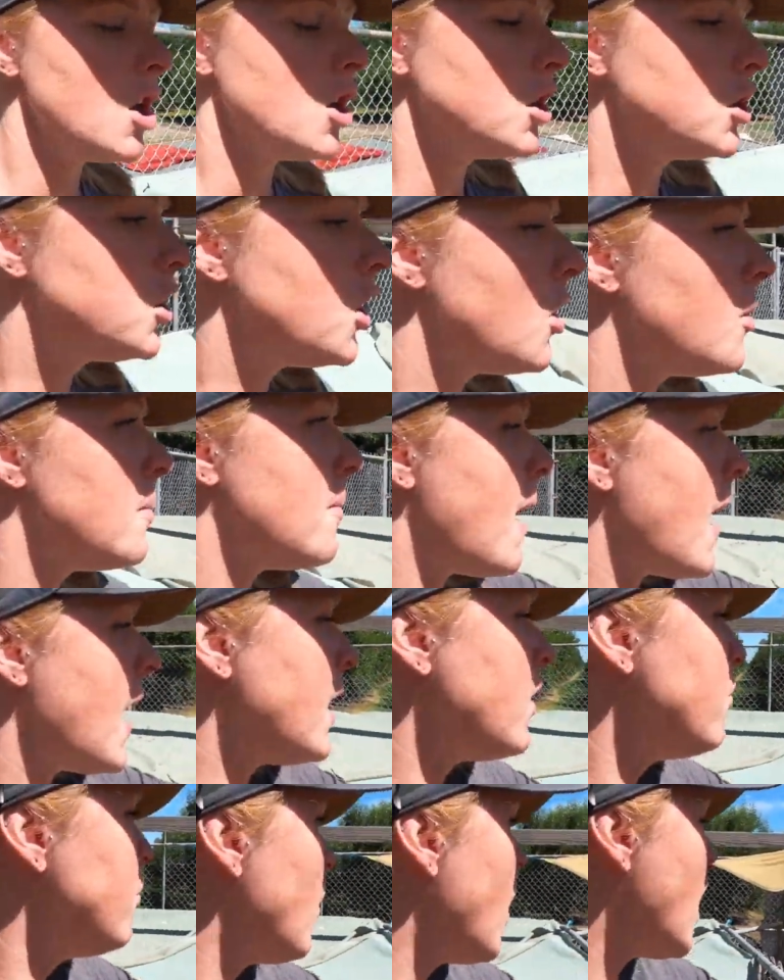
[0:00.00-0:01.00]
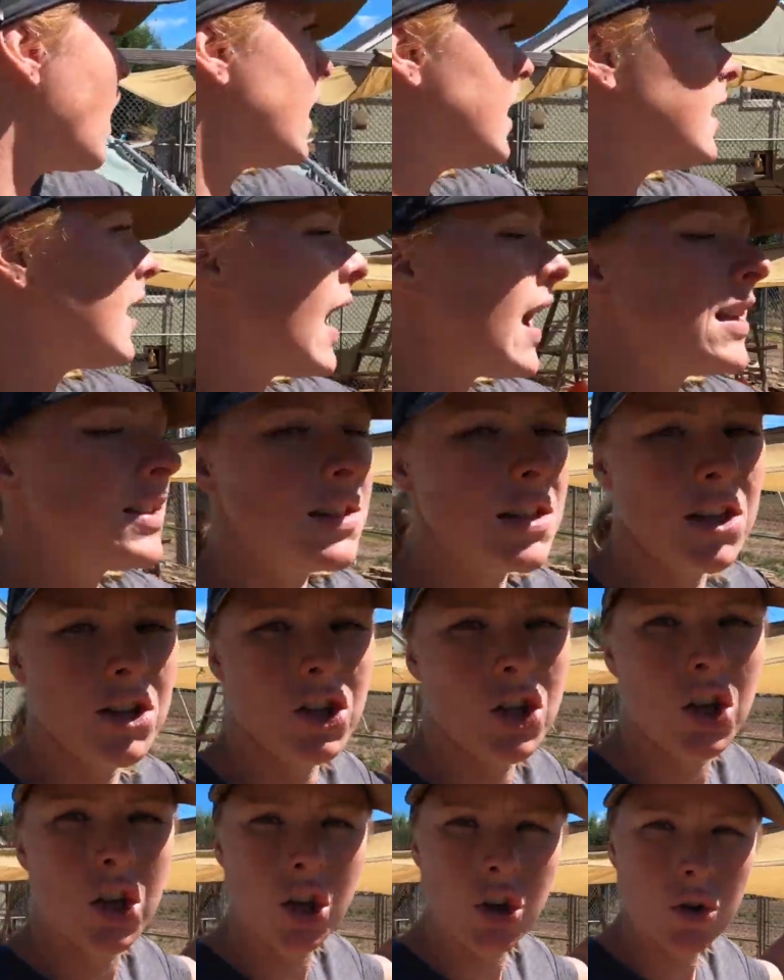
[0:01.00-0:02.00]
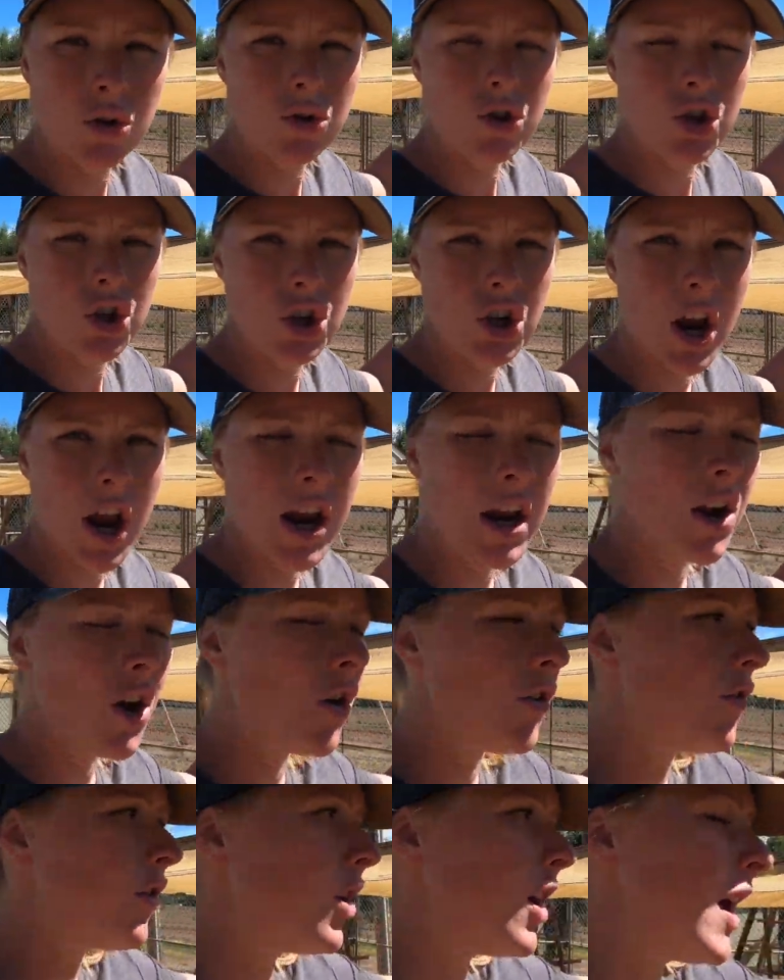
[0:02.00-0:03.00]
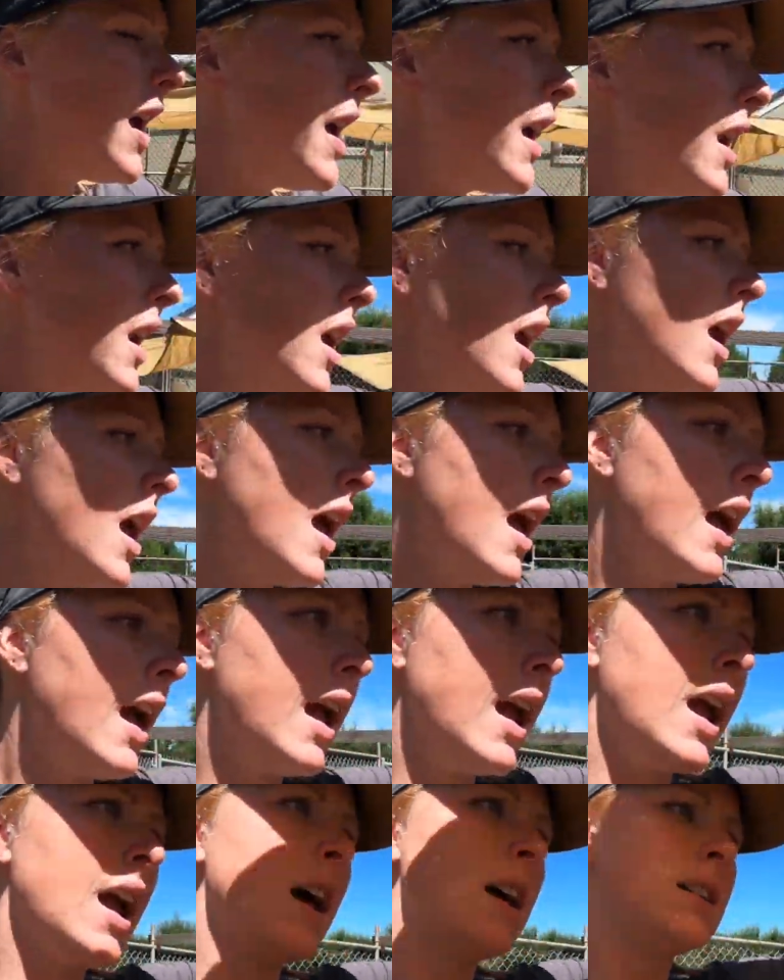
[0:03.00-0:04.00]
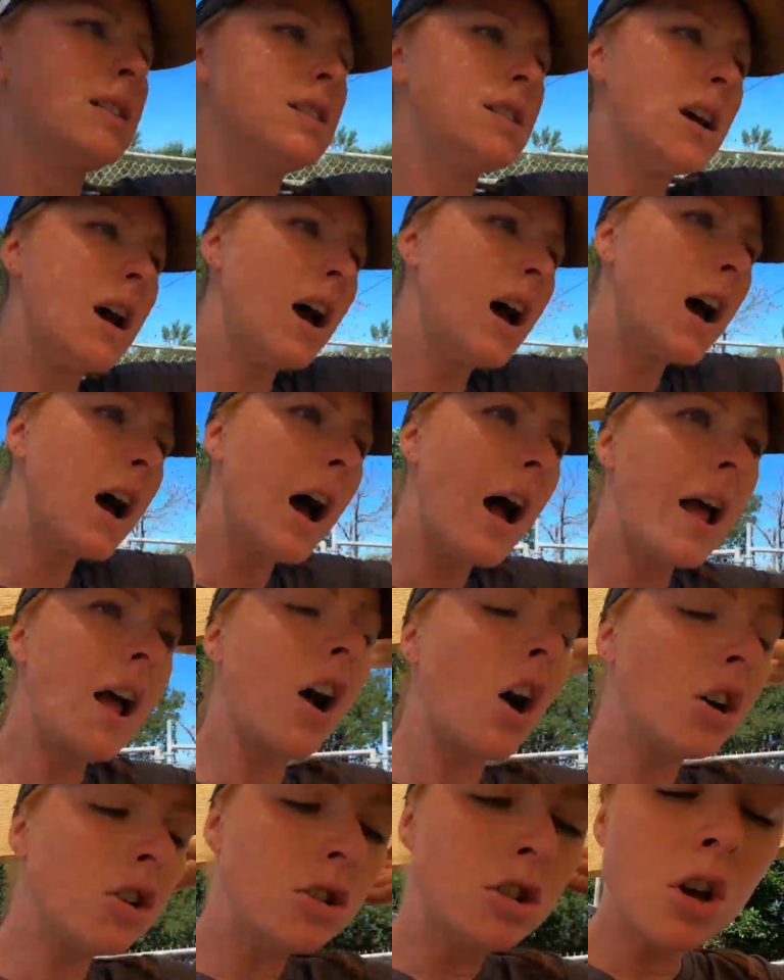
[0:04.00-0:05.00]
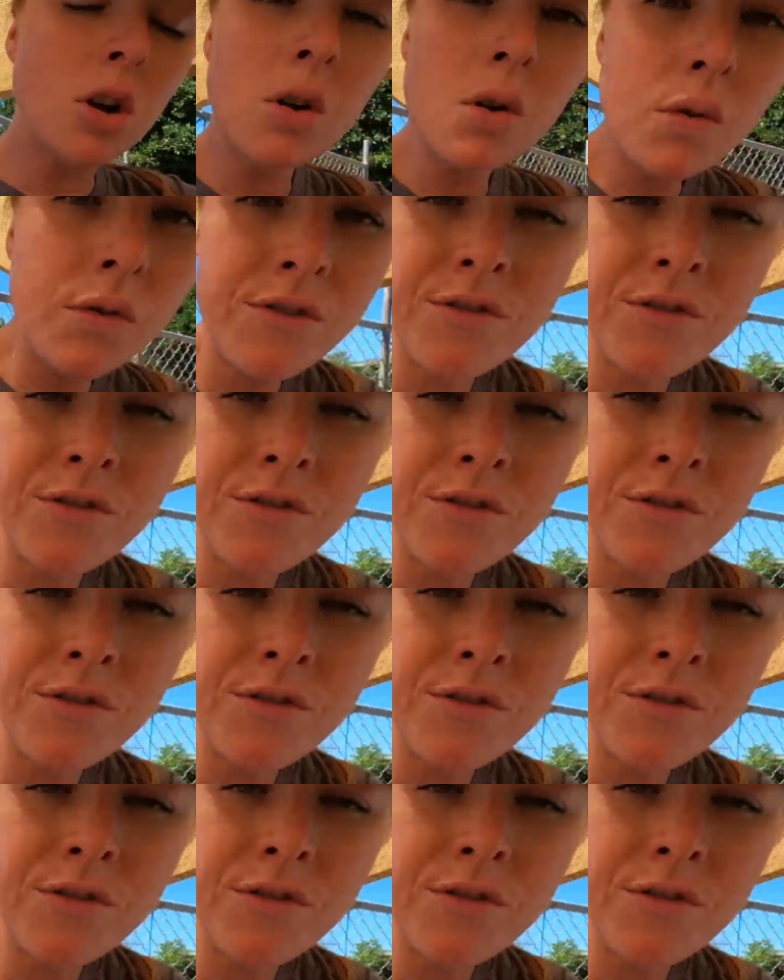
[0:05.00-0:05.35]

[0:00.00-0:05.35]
So my run has this huge shade over it, and I also